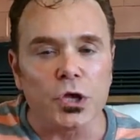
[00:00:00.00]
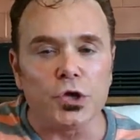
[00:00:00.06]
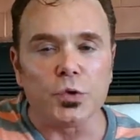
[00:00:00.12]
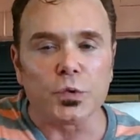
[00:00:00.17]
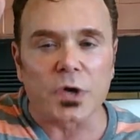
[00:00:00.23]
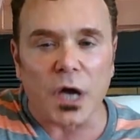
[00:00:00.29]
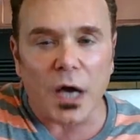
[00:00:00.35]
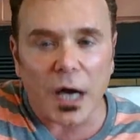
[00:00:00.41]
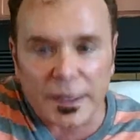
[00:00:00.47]

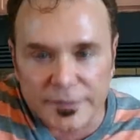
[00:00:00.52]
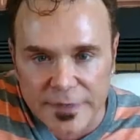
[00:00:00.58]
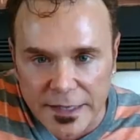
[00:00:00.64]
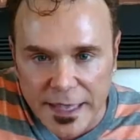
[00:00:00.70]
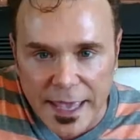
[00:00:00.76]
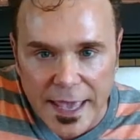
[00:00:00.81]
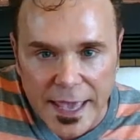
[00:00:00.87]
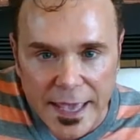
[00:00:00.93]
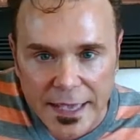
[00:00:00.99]
You cut
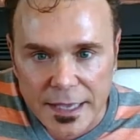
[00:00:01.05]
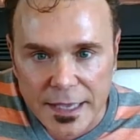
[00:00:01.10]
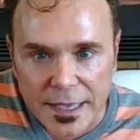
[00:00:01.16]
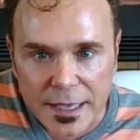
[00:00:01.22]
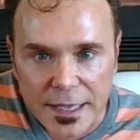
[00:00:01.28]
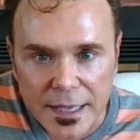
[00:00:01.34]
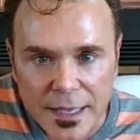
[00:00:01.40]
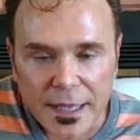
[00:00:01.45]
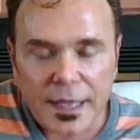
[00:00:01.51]
the
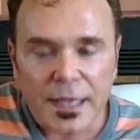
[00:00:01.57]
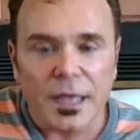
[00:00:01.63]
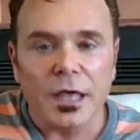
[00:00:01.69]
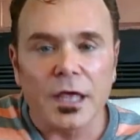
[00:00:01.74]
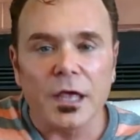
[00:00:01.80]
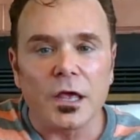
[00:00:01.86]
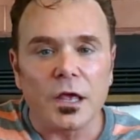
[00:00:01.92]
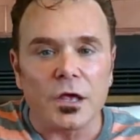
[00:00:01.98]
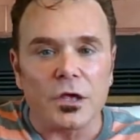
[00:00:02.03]
cake,
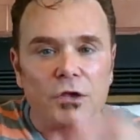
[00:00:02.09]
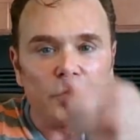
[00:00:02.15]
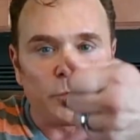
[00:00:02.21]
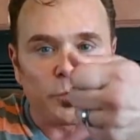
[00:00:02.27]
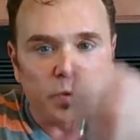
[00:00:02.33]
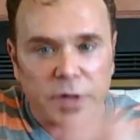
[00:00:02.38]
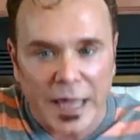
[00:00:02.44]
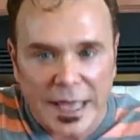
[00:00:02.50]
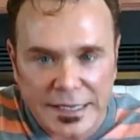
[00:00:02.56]
you
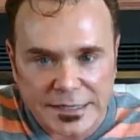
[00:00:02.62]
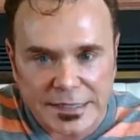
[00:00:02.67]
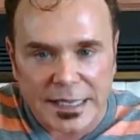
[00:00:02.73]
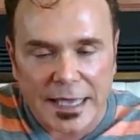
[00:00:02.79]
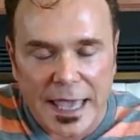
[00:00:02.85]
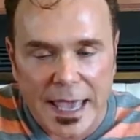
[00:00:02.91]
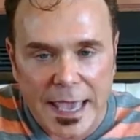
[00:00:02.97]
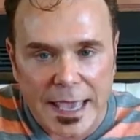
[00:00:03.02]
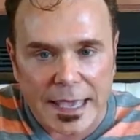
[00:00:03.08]
plate the
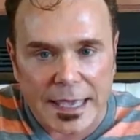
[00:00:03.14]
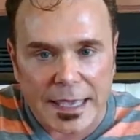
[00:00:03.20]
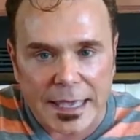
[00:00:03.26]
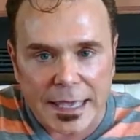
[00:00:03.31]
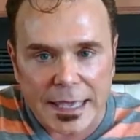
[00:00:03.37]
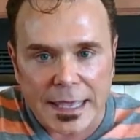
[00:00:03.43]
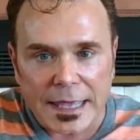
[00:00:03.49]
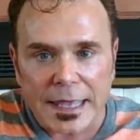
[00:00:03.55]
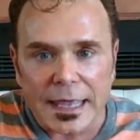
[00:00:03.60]

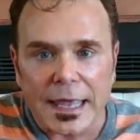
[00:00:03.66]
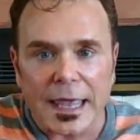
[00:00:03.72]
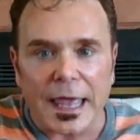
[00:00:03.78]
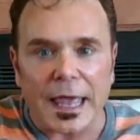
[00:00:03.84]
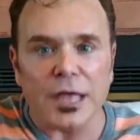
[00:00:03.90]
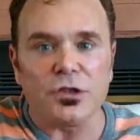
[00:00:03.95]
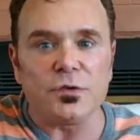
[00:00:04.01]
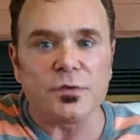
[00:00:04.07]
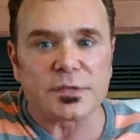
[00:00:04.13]
cake,
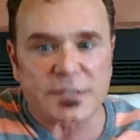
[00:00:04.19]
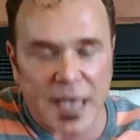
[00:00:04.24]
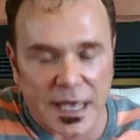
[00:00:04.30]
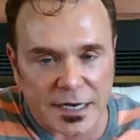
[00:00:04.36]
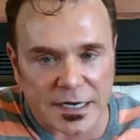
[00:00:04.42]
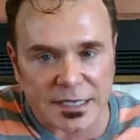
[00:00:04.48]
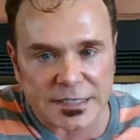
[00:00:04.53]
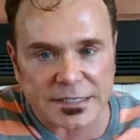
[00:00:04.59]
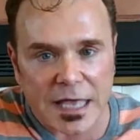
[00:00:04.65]
and you
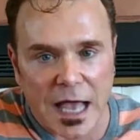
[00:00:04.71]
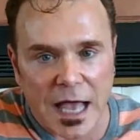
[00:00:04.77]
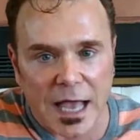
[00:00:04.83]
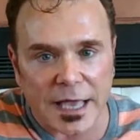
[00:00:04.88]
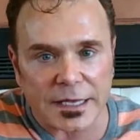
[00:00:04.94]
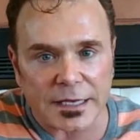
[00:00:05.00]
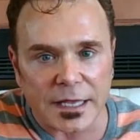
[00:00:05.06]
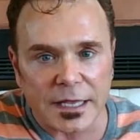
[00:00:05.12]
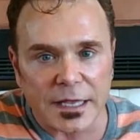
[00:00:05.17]
set it
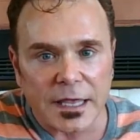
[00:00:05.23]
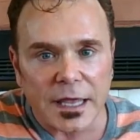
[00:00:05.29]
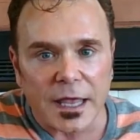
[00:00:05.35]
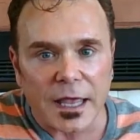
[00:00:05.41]
aside,